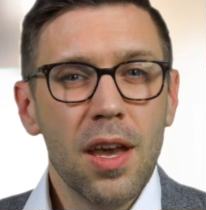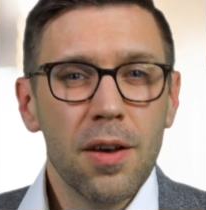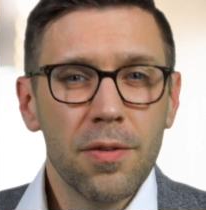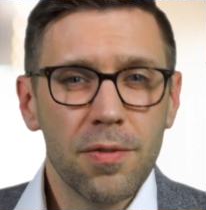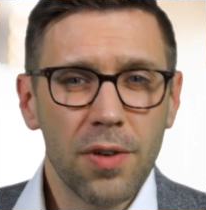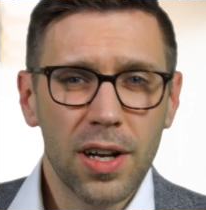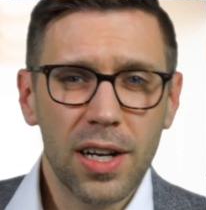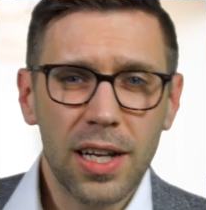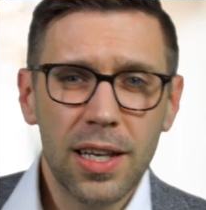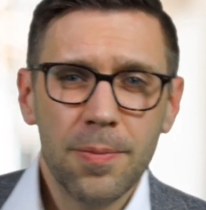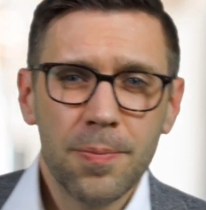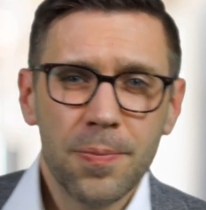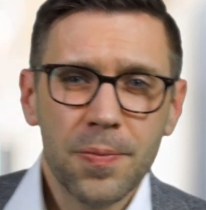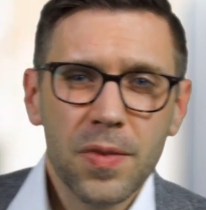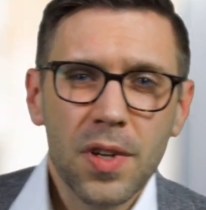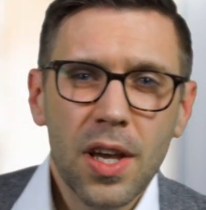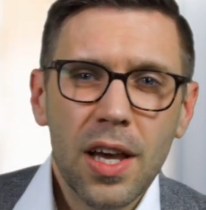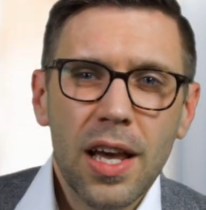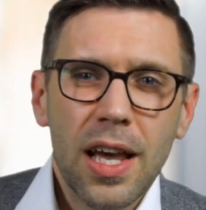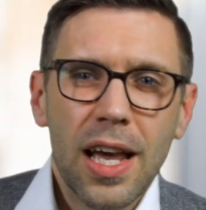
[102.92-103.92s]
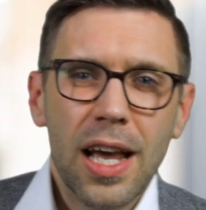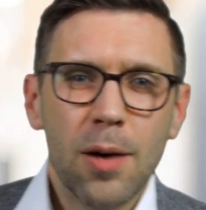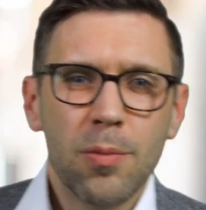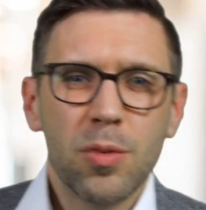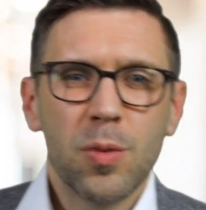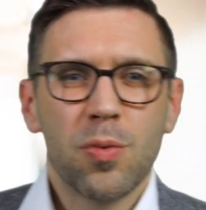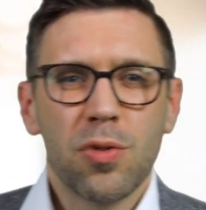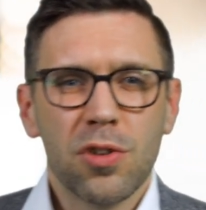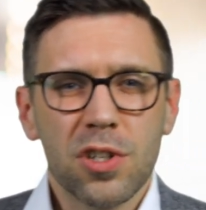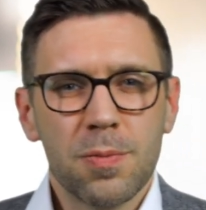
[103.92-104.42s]
Finally,
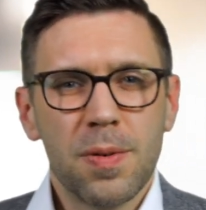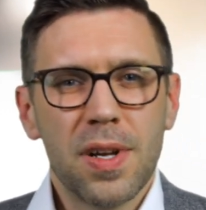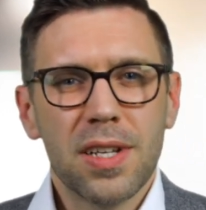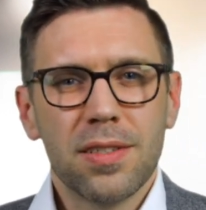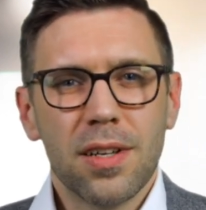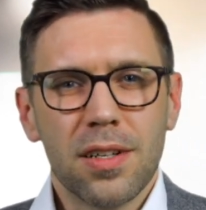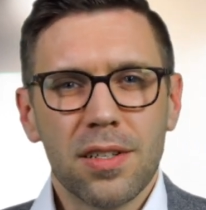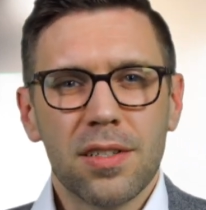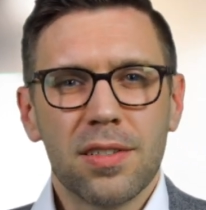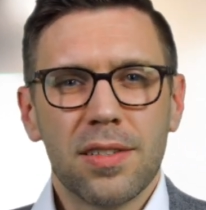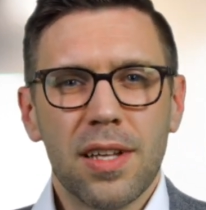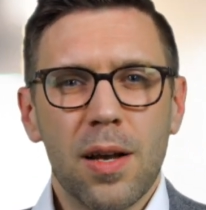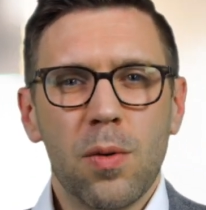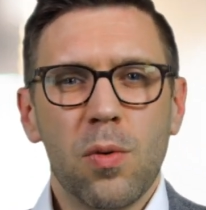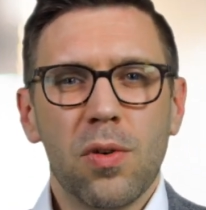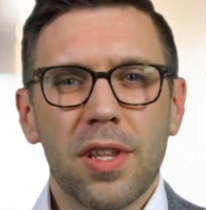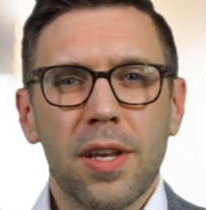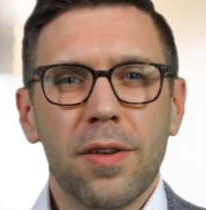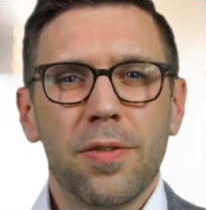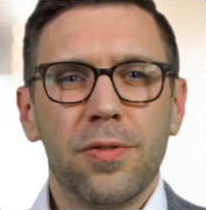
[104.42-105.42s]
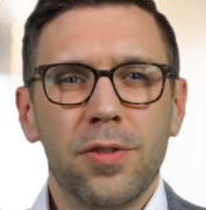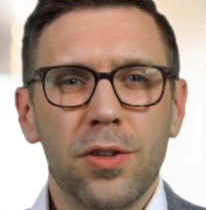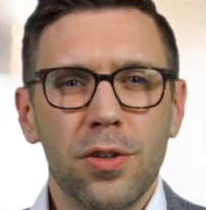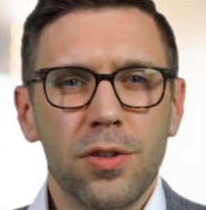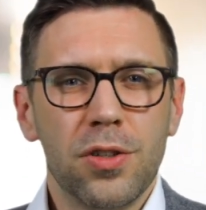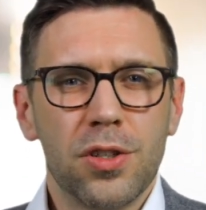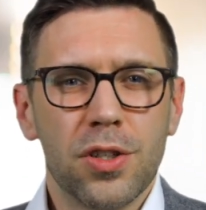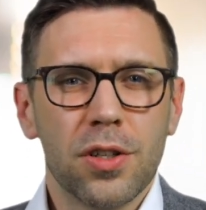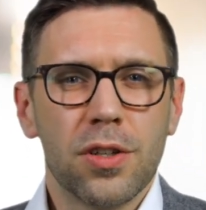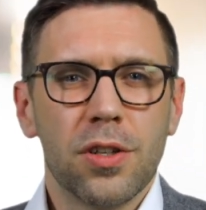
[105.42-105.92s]
help your prospects understand what their
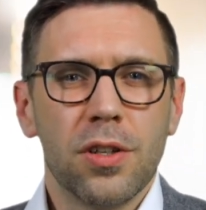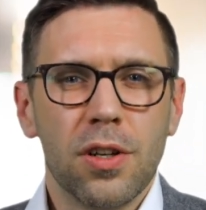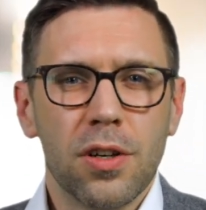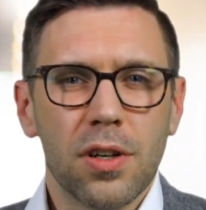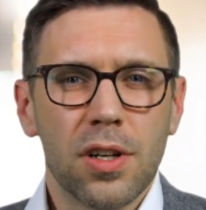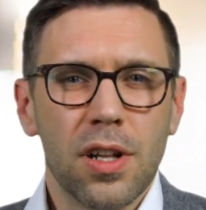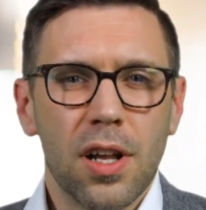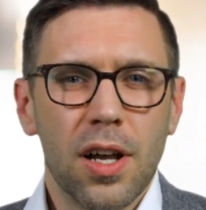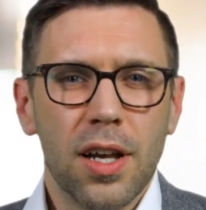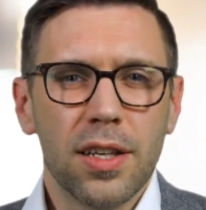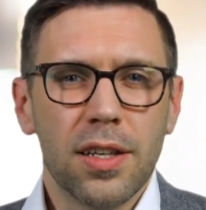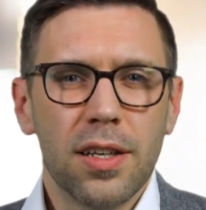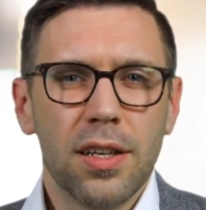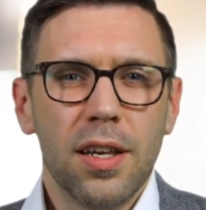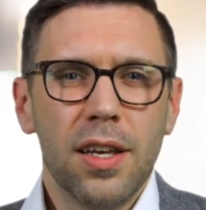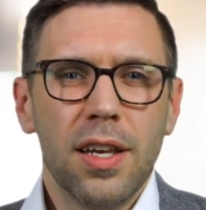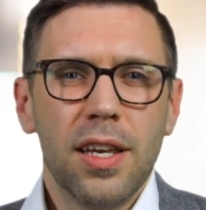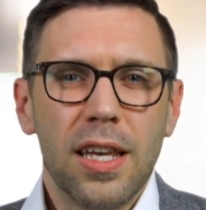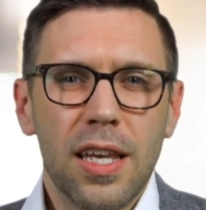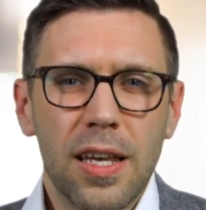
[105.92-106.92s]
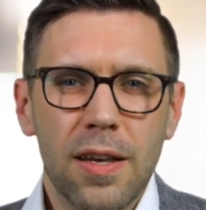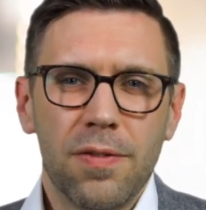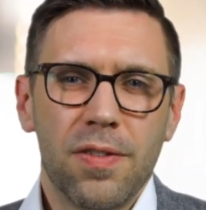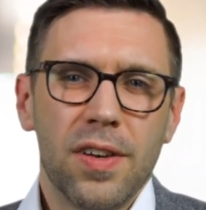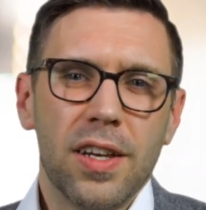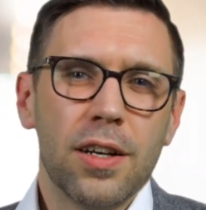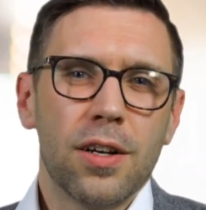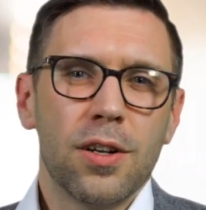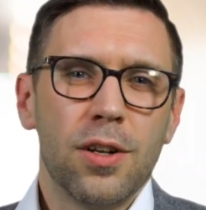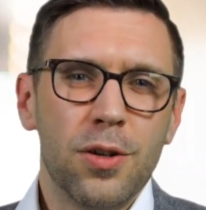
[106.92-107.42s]
future could look like if
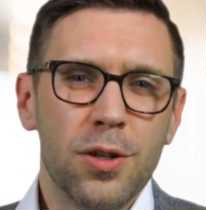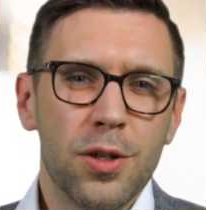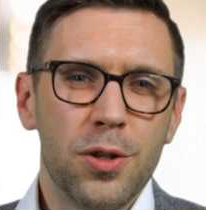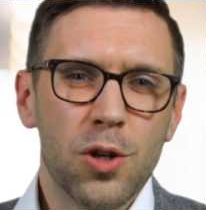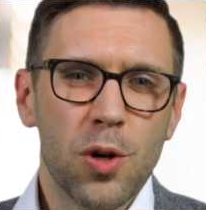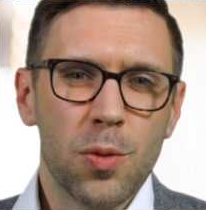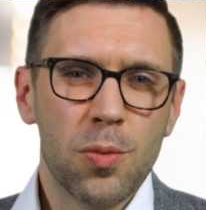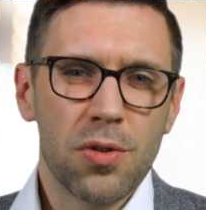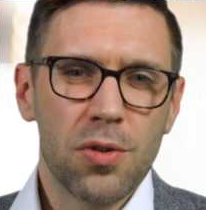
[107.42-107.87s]
it included your